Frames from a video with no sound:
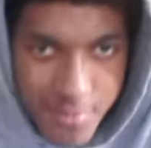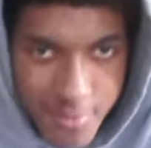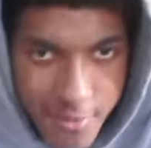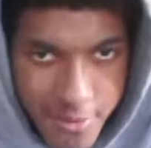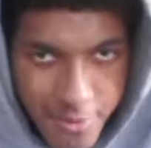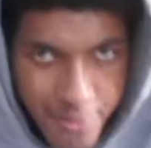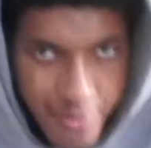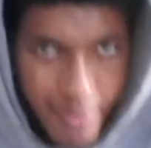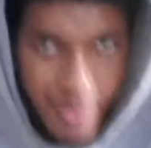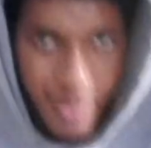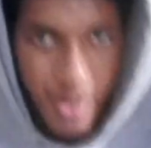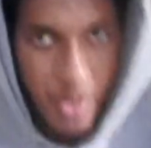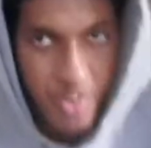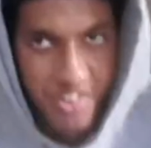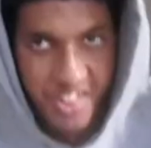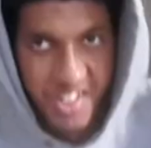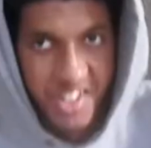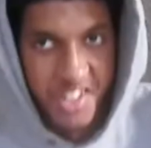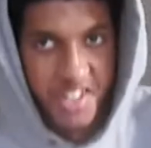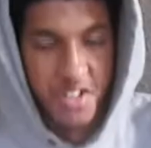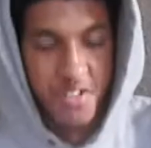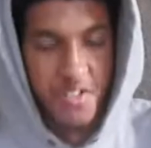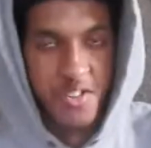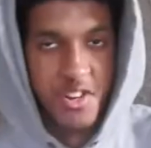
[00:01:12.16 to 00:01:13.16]
For those
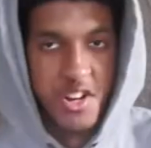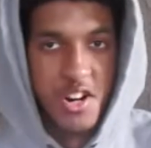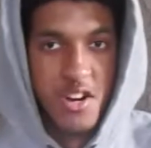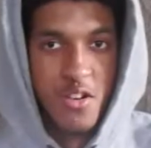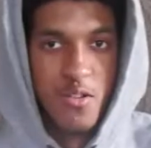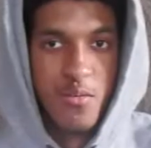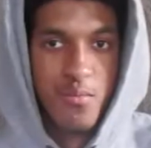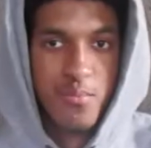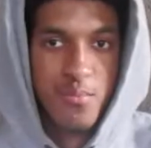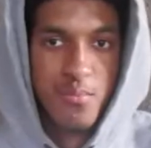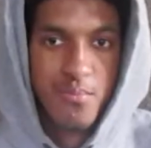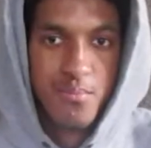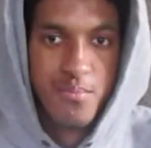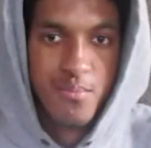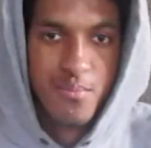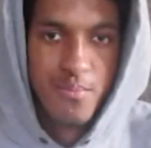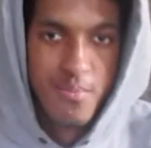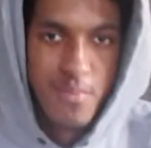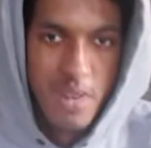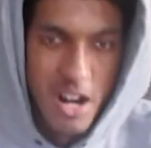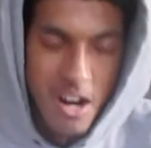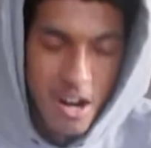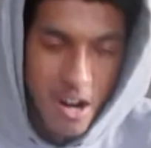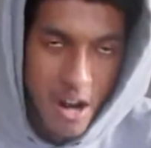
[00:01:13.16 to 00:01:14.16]
that don't know,
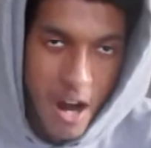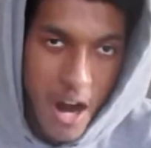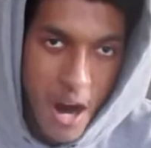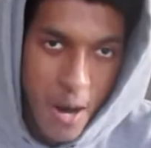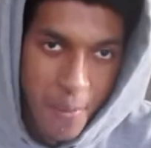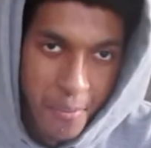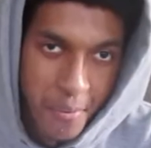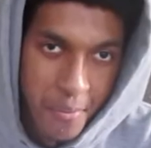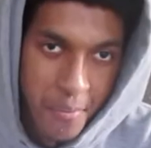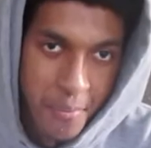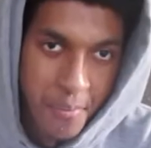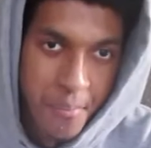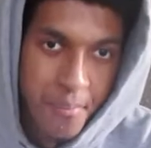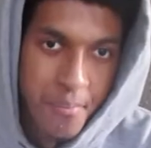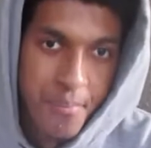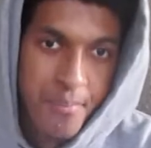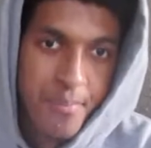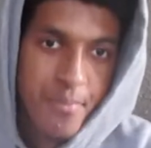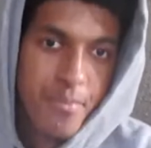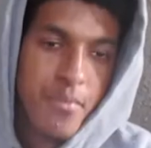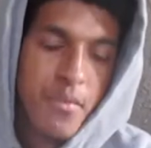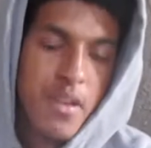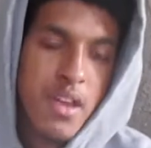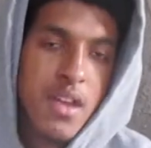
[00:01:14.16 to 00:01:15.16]
her album
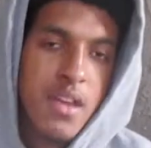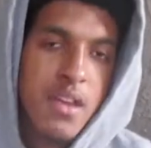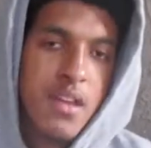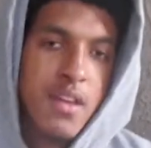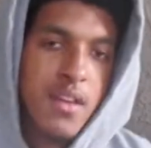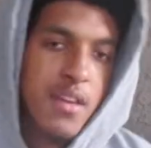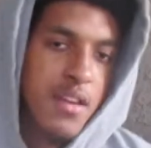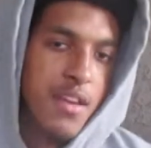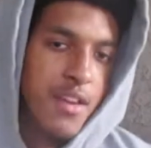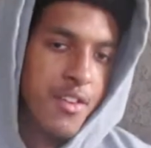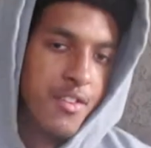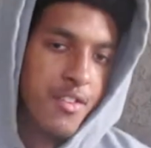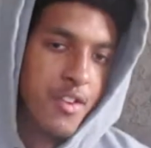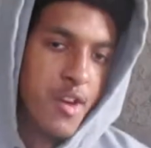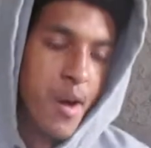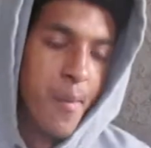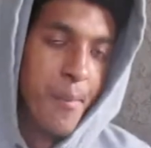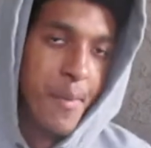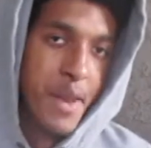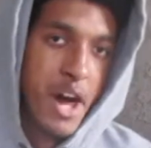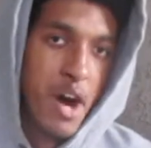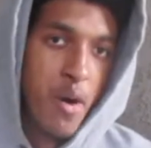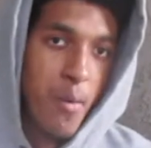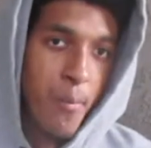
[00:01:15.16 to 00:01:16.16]
is
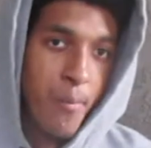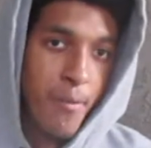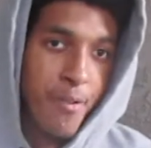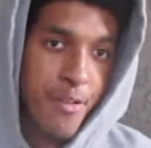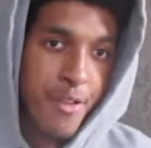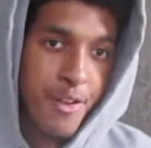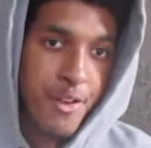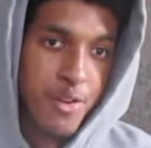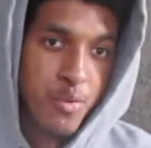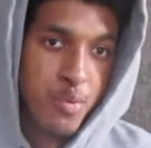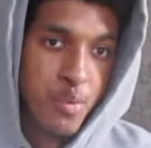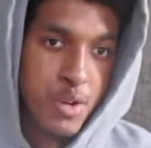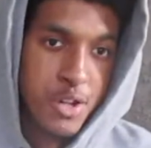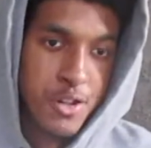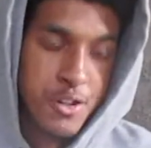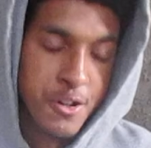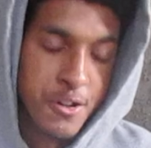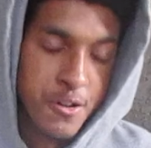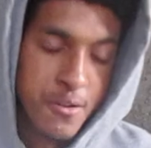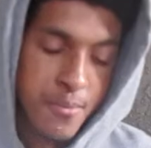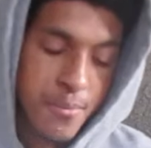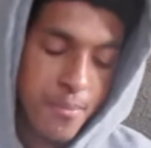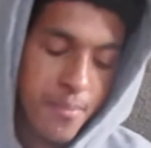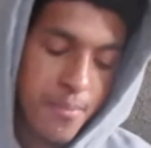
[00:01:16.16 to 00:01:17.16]
coming out this
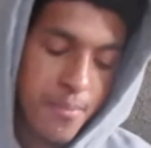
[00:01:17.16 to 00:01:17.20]
winter.